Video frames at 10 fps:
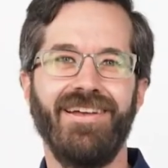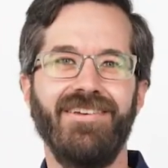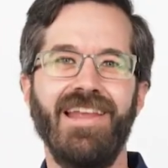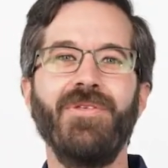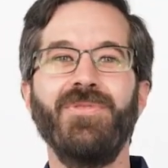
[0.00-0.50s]

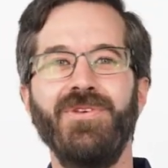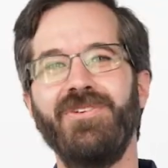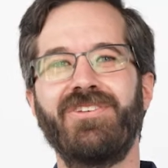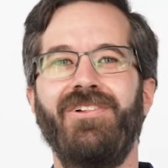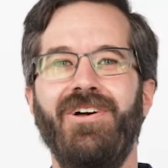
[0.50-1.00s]
Now that the
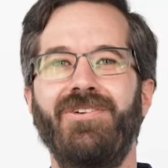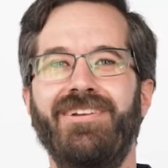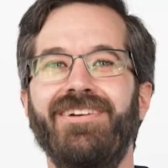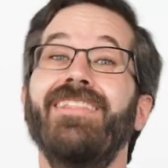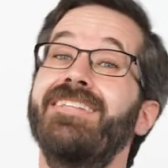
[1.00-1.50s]
Uni's all loaded,
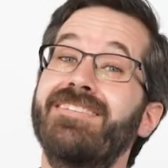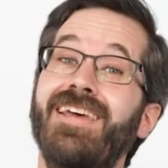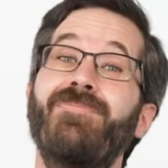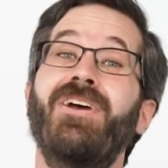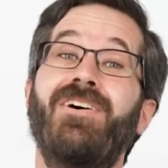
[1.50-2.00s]
let's
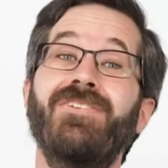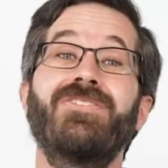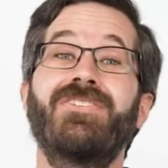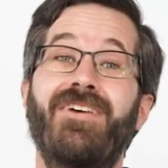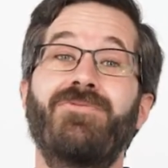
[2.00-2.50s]
step into
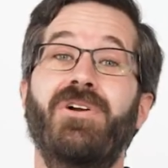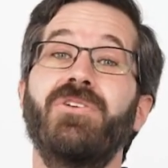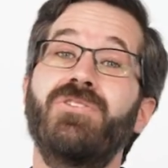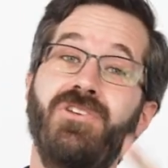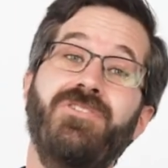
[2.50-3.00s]
Uncle's software
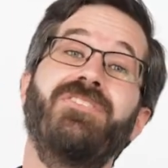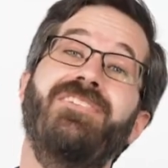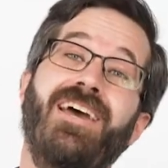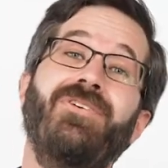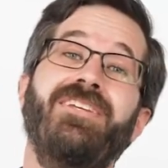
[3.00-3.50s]
so you can
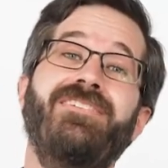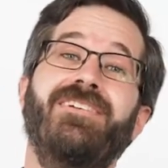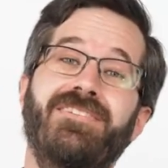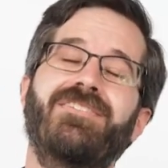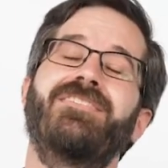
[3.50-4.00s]
see how easy it
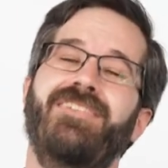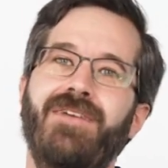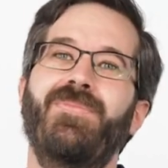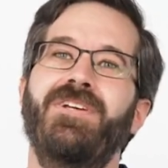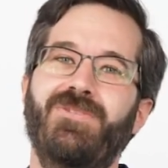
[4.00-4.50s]
is to set
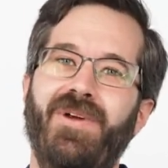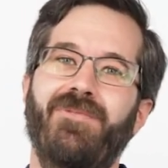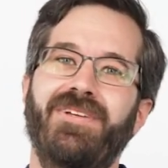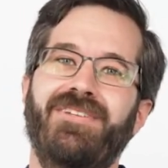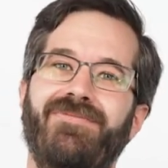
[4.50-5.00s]
up an
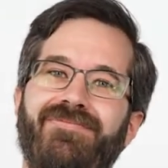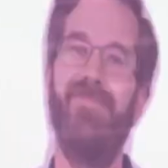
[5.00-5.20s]
experiment.